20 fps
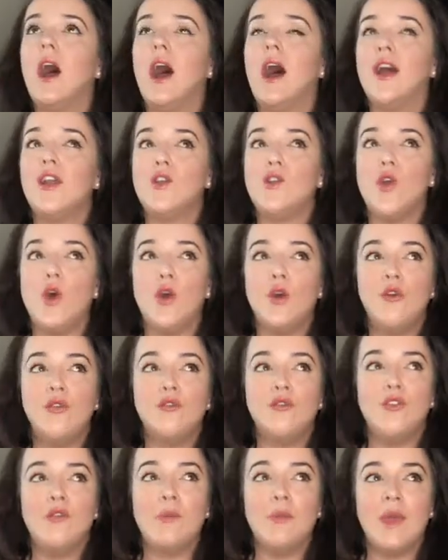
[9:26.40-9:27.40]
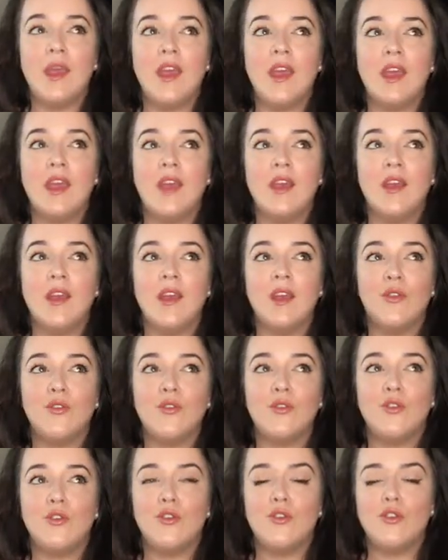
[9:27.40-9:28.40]
are known for being
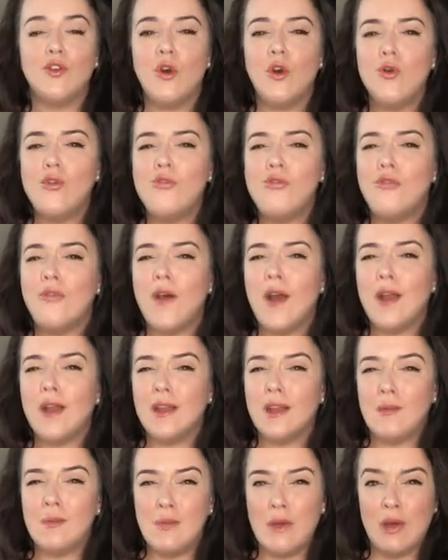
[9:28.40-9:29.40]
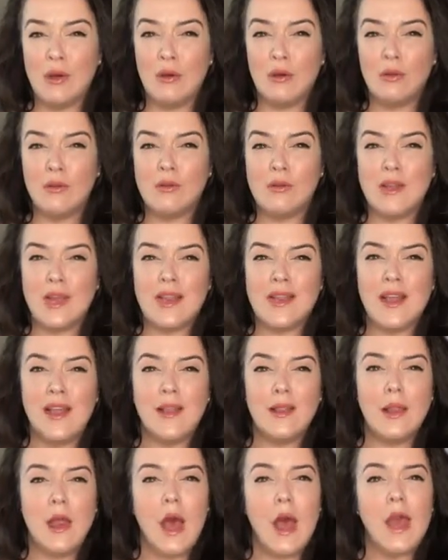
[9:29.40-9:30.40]
so finely milled that they're
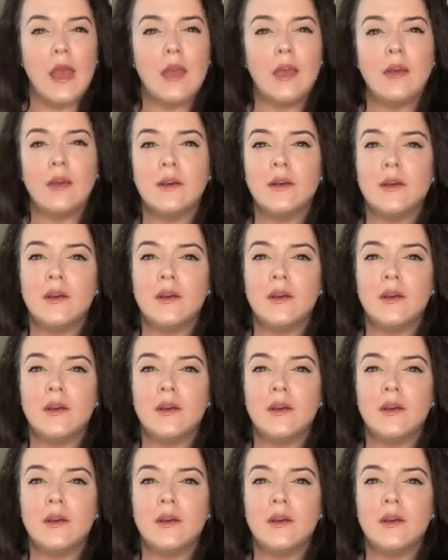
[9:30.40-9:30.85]
like